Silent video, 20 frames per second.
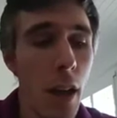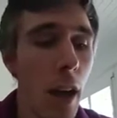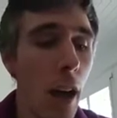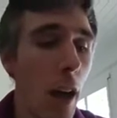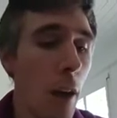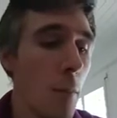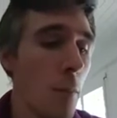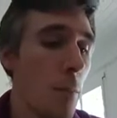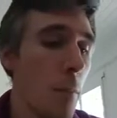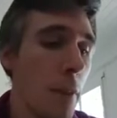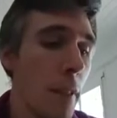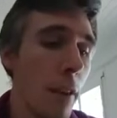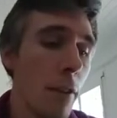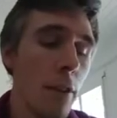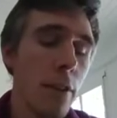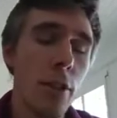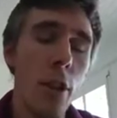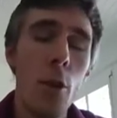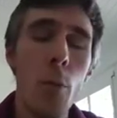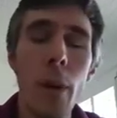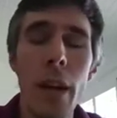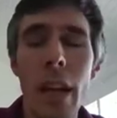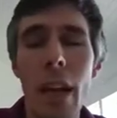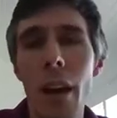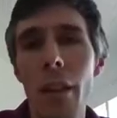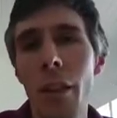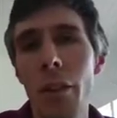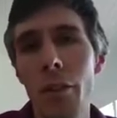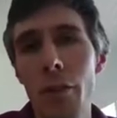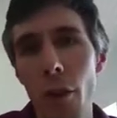But there are so many
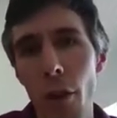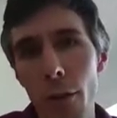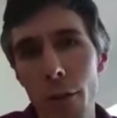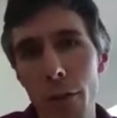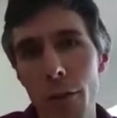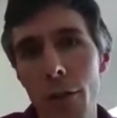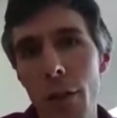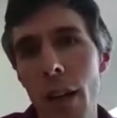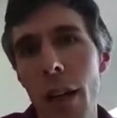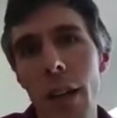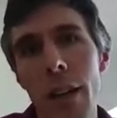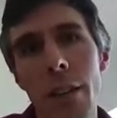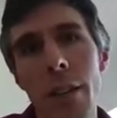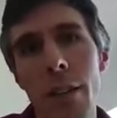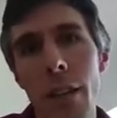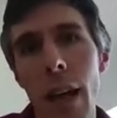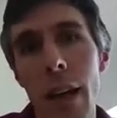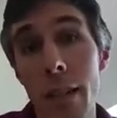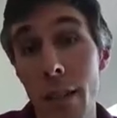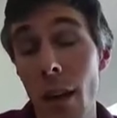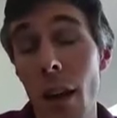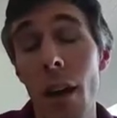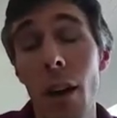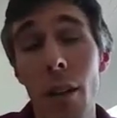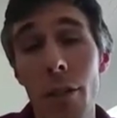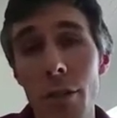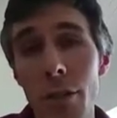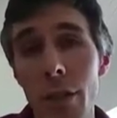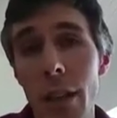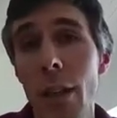other soft and
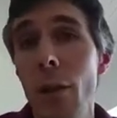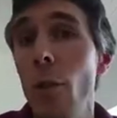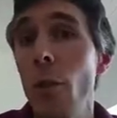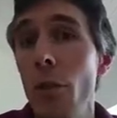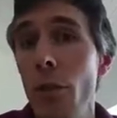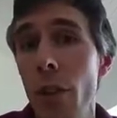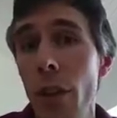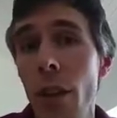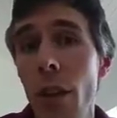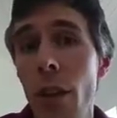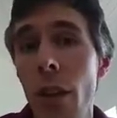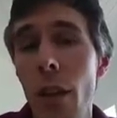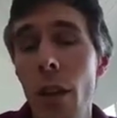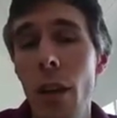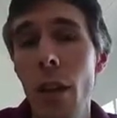hard skills that